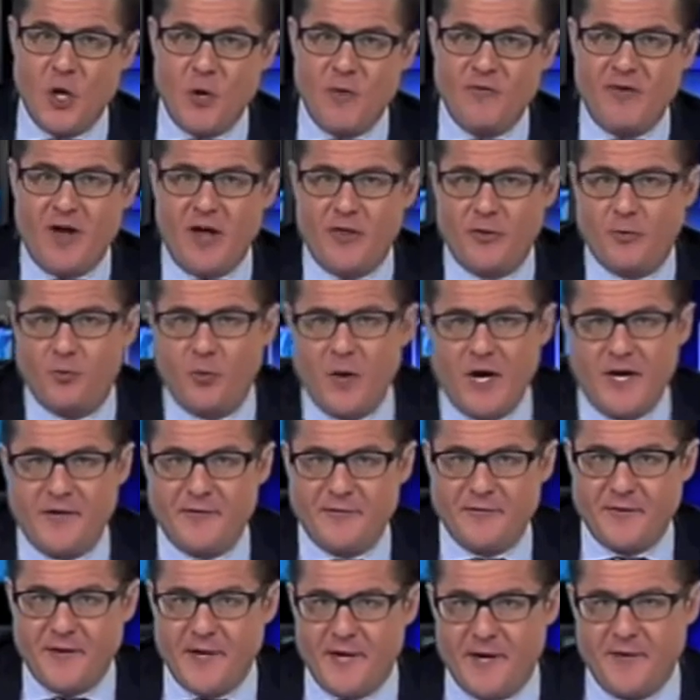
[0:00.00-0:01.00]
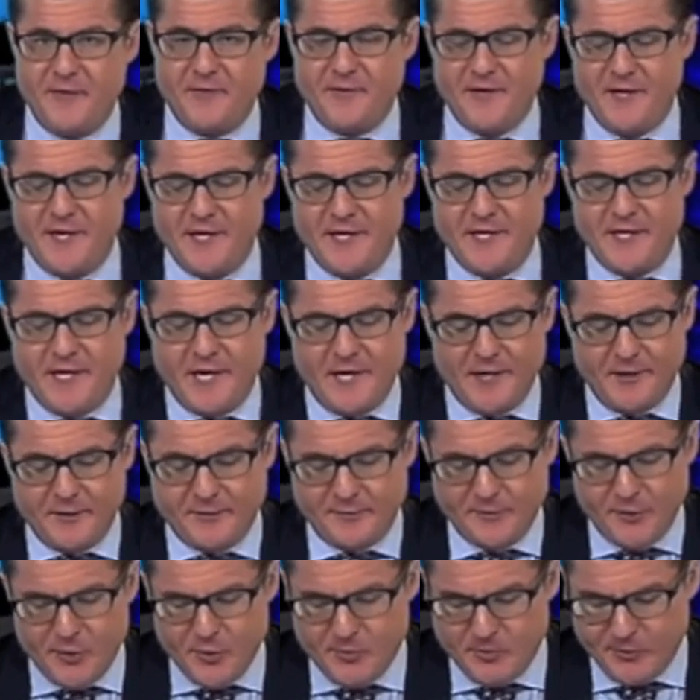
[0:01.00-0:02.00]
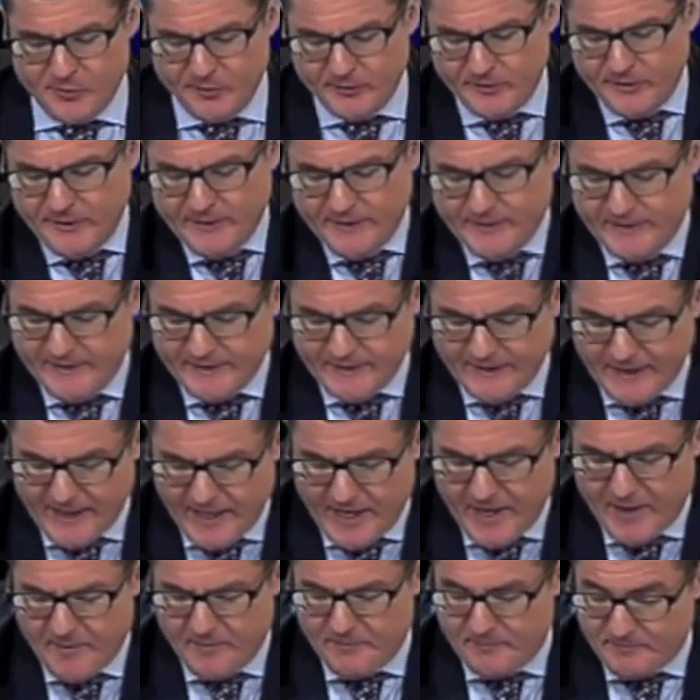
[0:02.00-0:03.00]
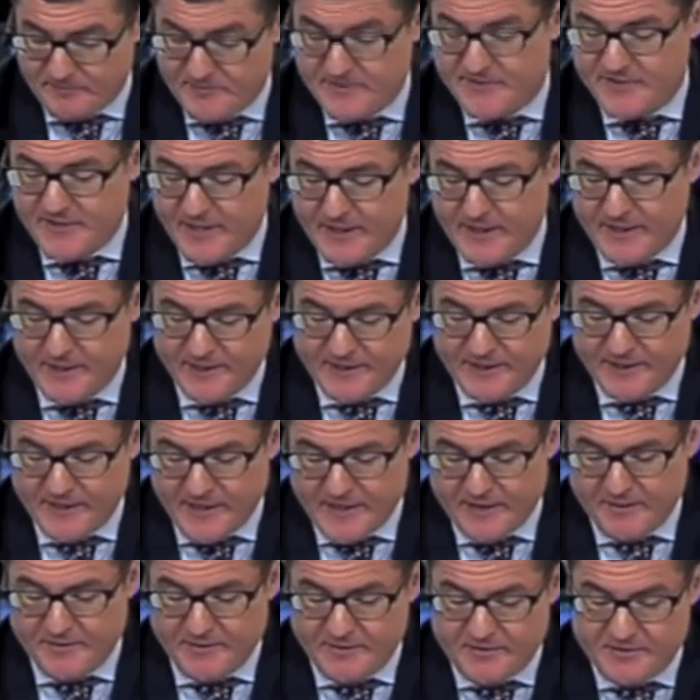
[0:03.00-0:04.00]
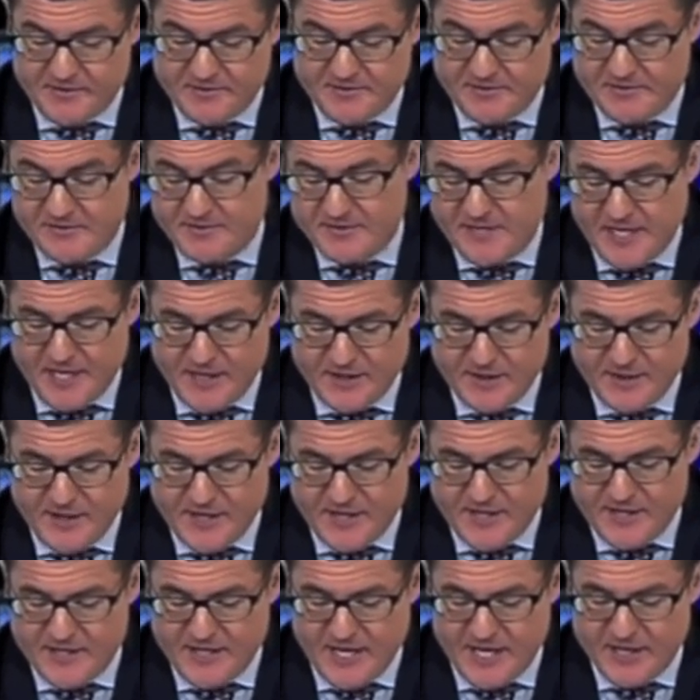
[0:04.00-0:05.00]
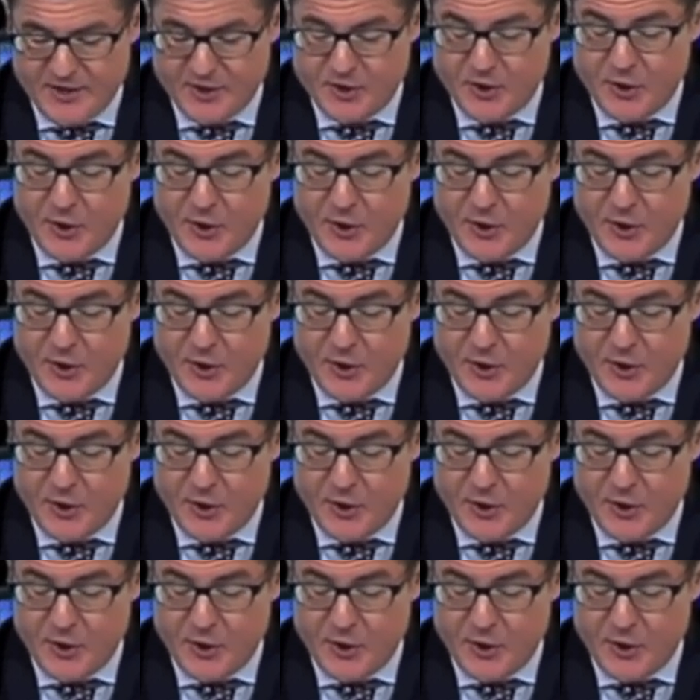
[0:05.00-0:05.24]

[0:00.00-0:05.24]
of Huthwaite, there, the global selling technique and